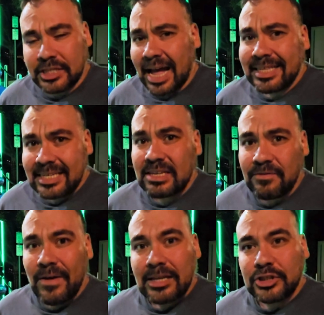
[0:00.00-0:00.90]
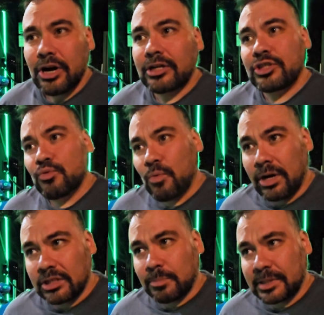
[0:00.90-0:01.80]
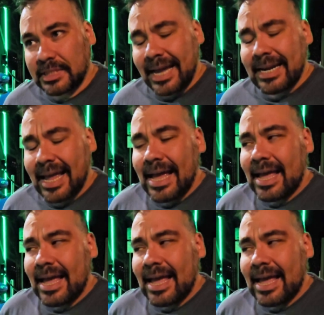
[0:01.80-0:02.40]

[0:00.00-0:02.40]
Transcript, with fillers: not D C fast charge to one hundred percent,